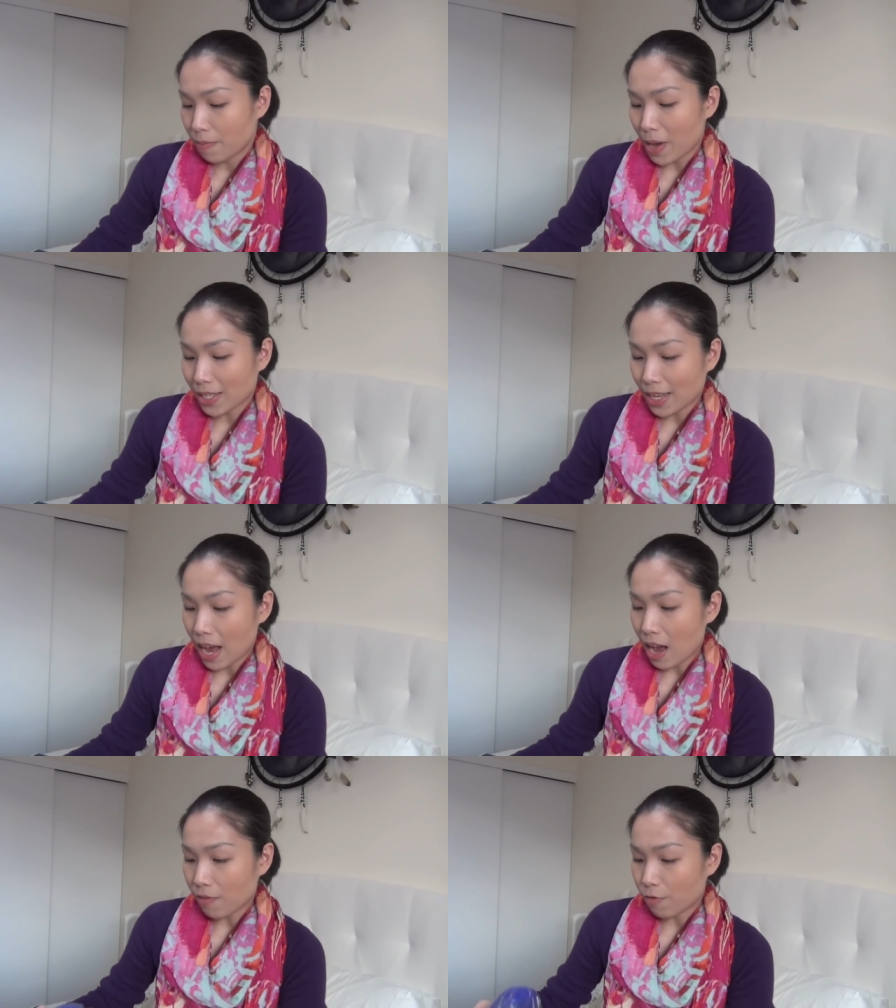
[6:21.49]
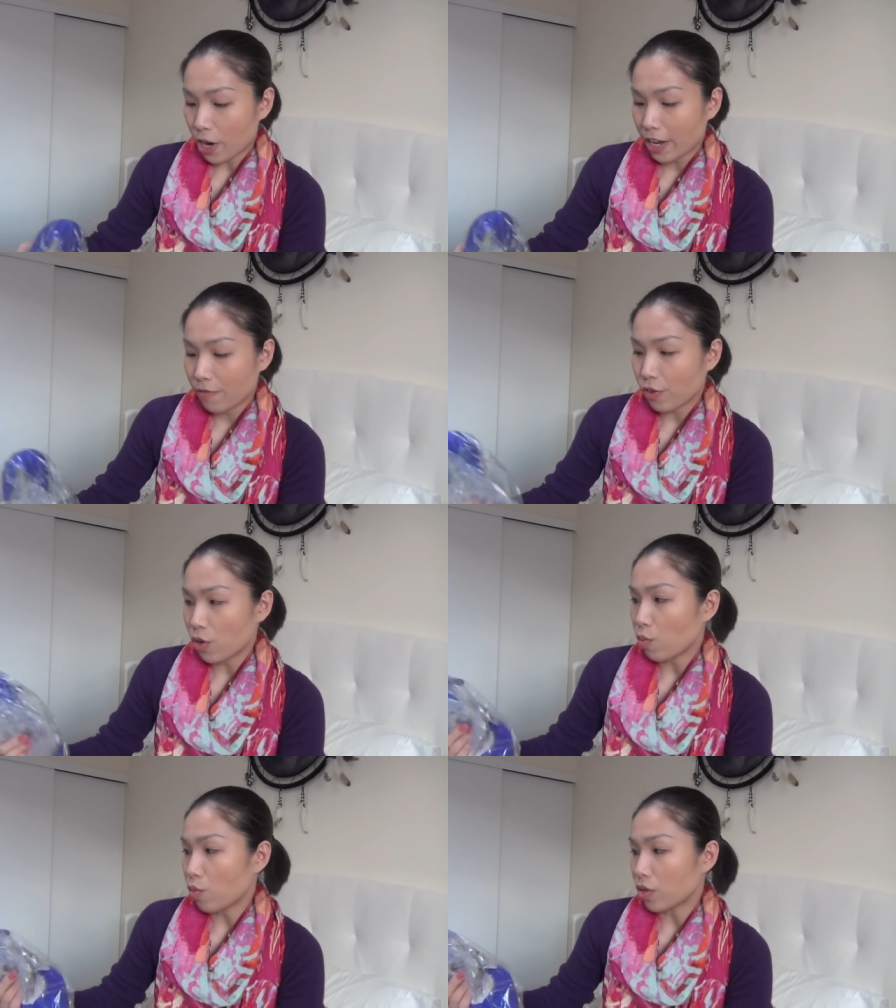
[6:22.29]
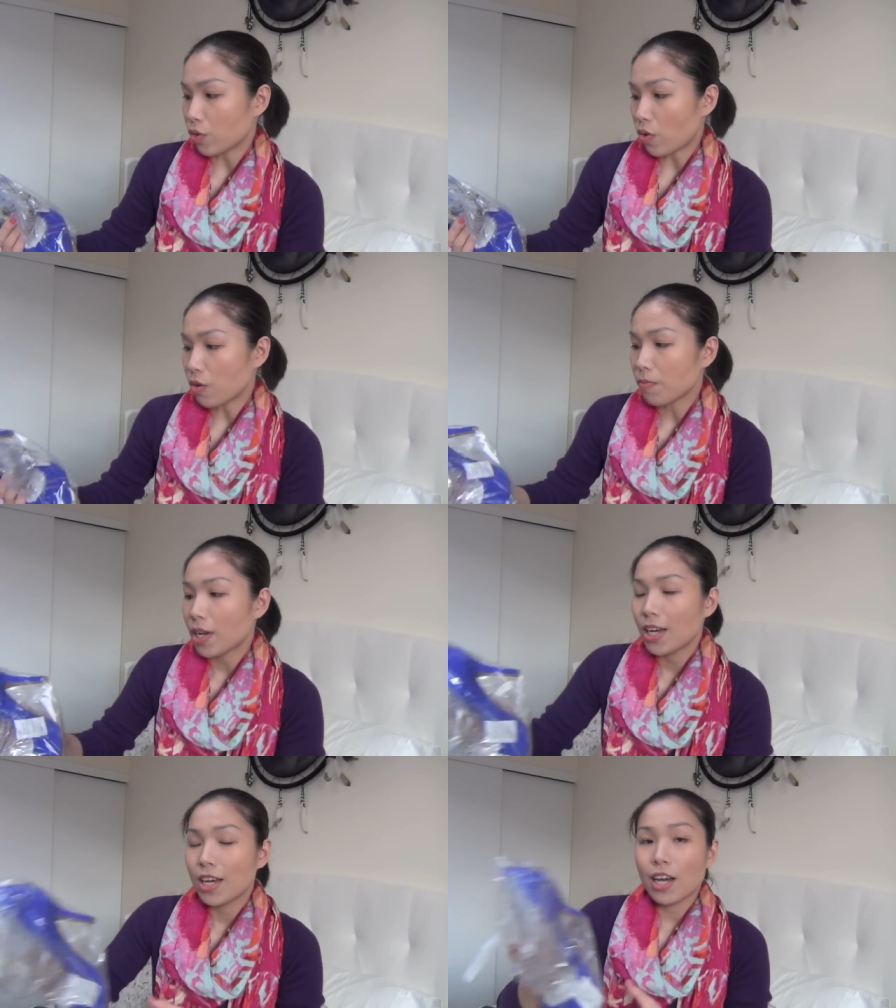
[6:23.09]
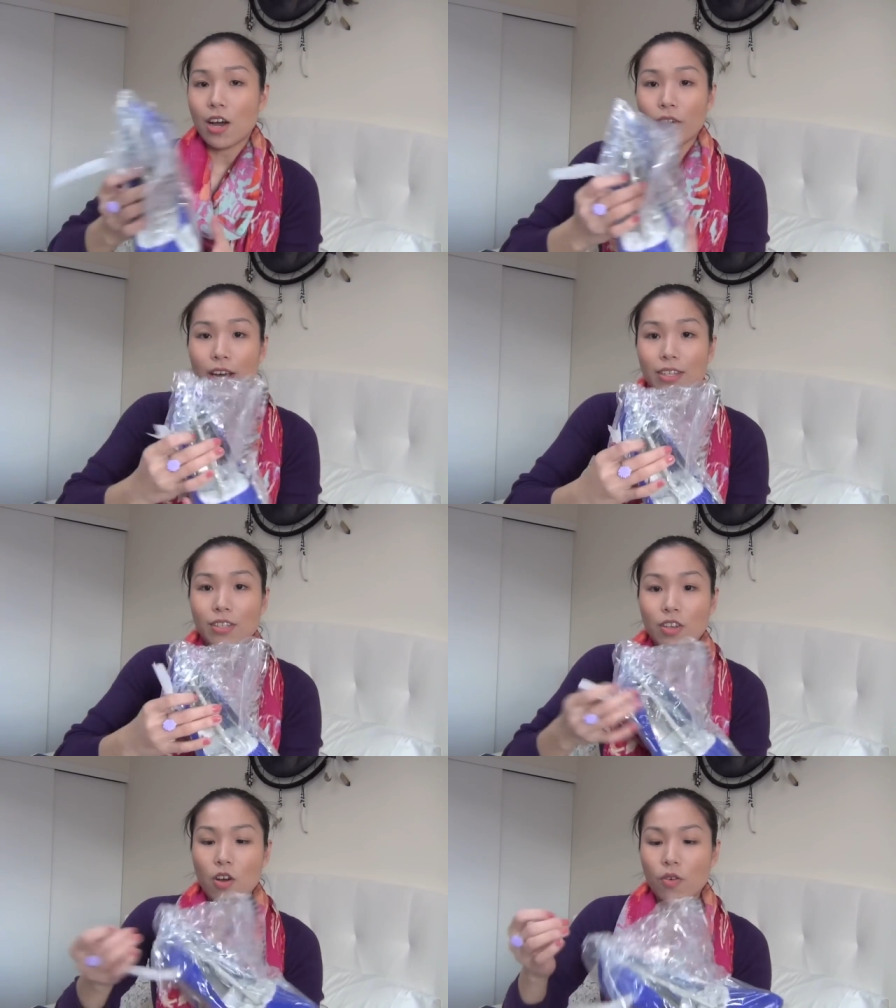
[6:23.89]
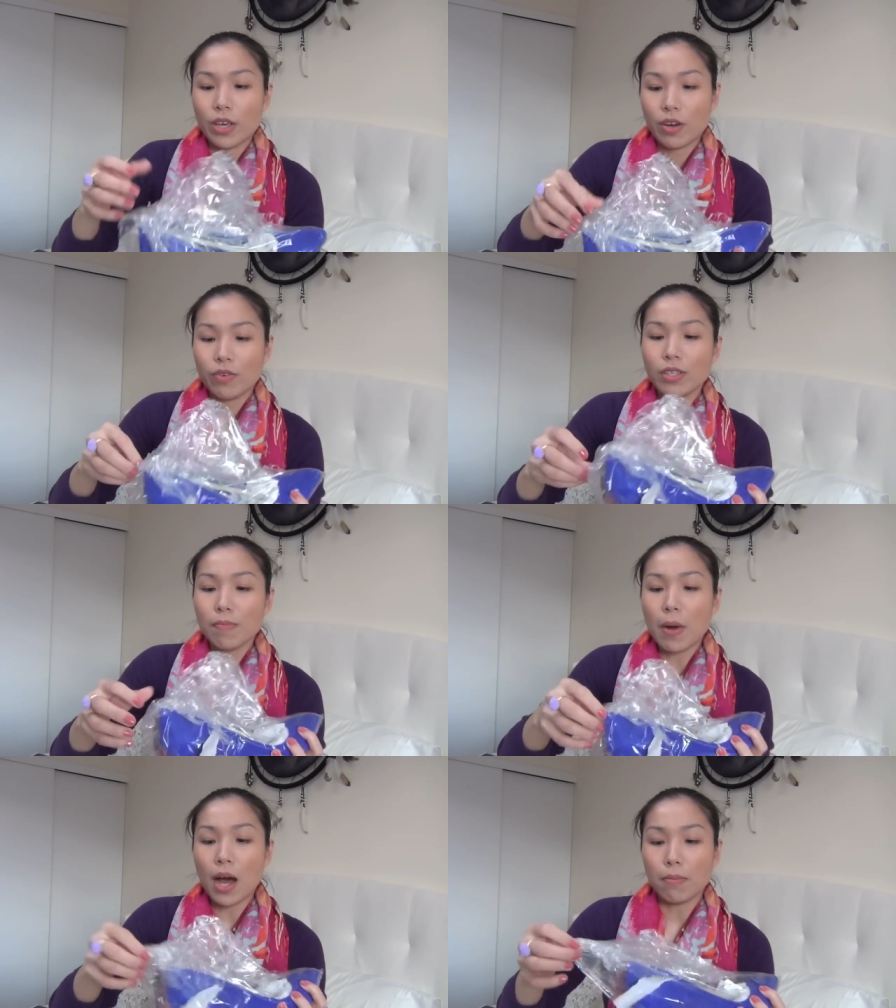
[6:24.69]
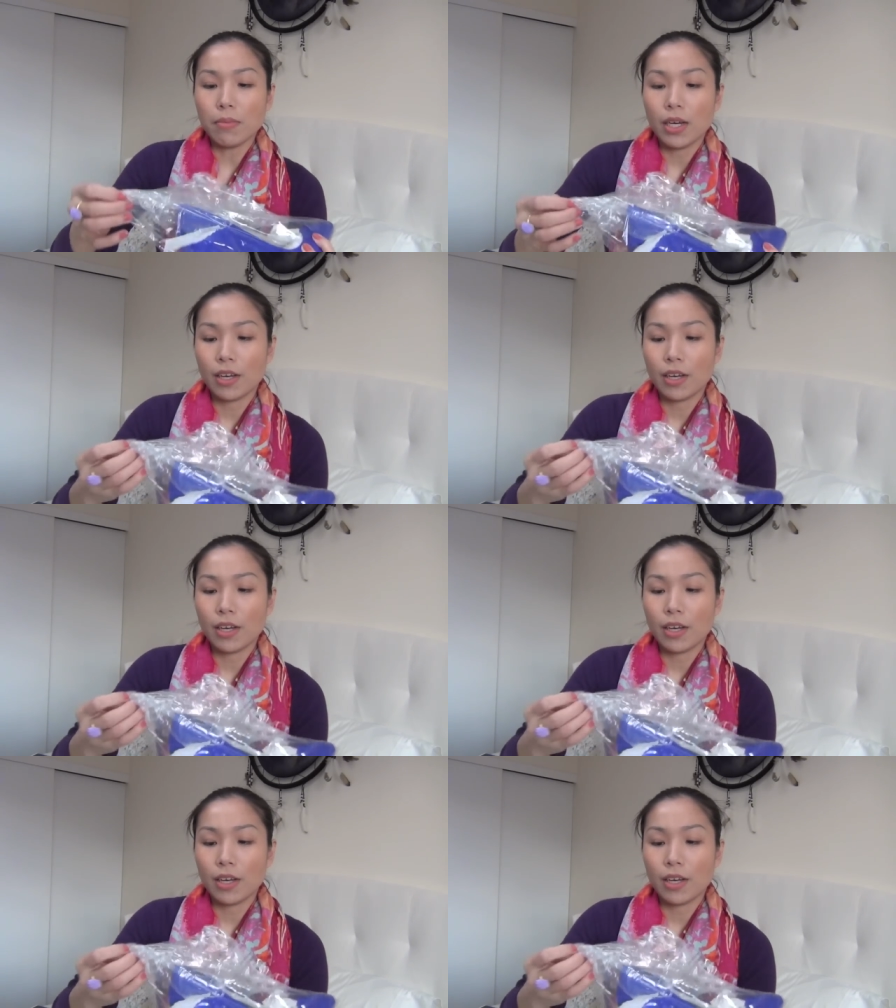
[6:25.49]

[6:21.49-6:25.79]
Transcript: must-have, right, for your wardrobe. Okay, so here is the pump,